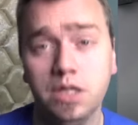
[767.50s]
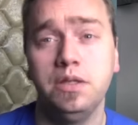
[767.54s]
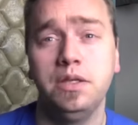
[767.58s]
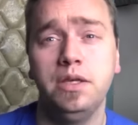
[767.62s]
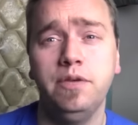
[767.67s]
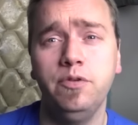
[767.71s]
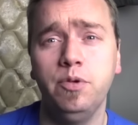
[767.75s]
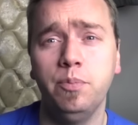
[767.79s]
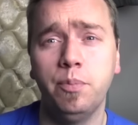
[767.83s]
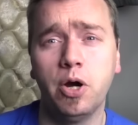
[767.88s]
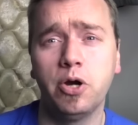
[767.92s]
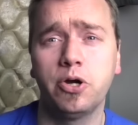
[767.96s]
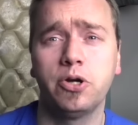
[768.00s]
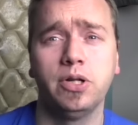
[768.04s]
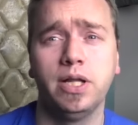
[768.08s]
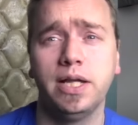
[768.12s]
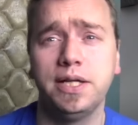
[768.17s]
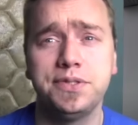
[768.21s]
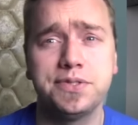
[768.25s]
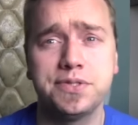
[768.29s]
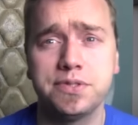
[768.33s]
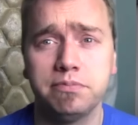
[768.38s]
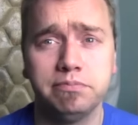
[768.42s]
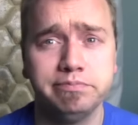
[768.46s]
give you marker
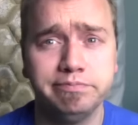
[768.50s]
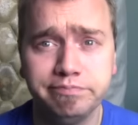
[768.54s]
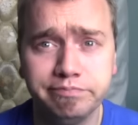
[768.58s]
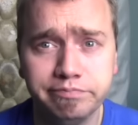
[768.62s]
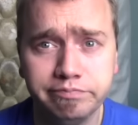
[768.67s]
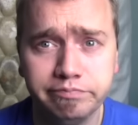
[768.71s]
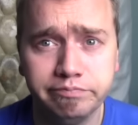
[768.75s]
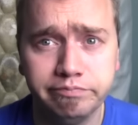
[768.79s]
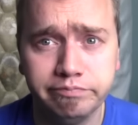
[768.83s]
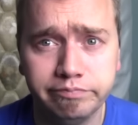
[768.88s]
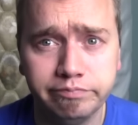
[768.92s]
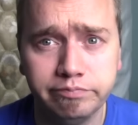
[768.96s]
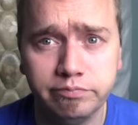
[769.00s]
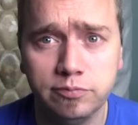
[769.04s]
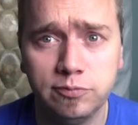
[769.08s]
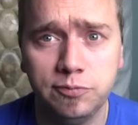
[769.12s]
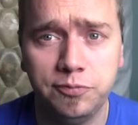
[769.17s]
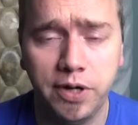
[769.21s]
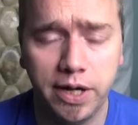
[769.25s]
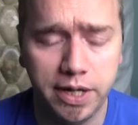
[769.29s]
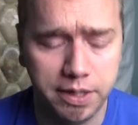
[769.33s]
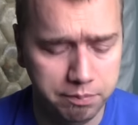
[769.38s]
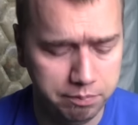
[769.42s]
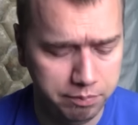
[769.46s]
lights,
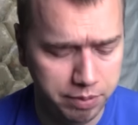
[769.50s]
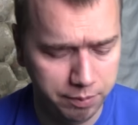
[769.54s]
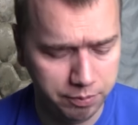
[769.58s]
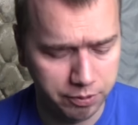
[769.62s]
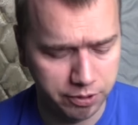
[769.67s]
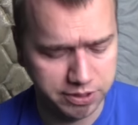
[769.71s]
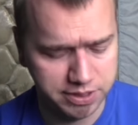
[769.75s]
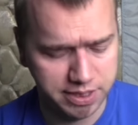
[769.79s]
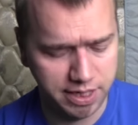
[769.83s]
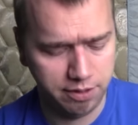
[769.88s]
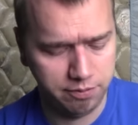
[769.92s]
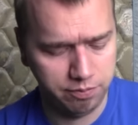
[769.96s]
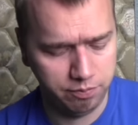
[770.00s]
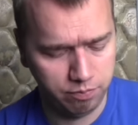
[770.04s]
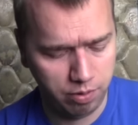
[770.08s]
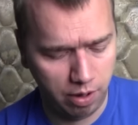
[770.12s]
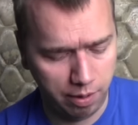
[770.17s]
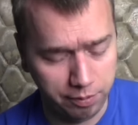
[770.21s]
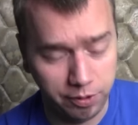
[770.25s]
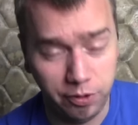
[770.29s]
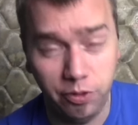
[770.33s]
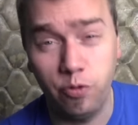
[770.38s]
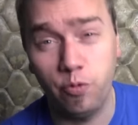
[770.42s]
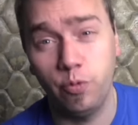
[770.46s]
right? People are going to take
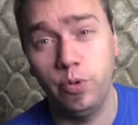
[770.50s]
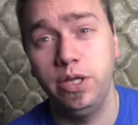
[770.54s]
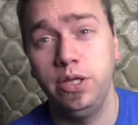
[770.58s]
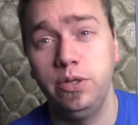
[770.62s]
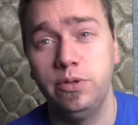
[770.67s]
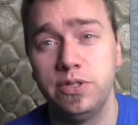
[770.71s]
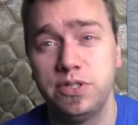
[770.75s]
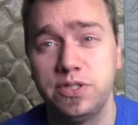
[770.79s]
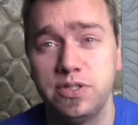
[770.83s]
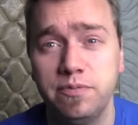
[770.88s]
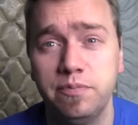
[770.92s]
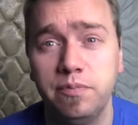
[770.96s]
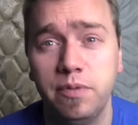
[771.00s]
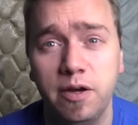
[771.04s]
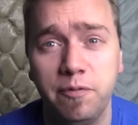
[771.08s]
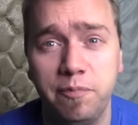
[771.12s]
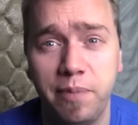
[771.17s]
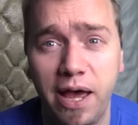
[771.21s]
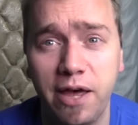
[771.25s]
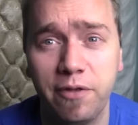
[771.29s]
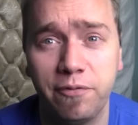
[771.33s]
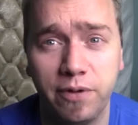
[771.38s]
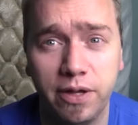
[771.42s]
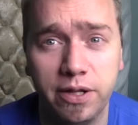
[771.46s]
probably 3 units of
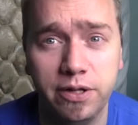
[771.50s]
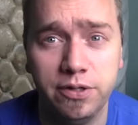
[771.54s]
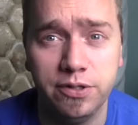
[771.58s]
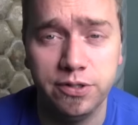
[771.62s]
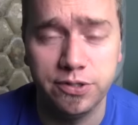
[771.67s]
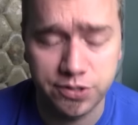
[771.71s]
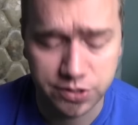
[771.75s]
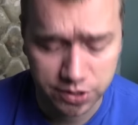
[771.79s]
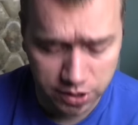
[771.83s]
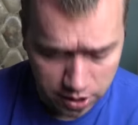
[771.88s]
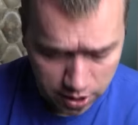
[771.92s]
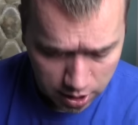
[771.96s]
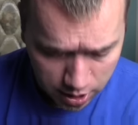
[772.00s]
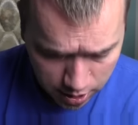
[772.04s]
Pathfinders.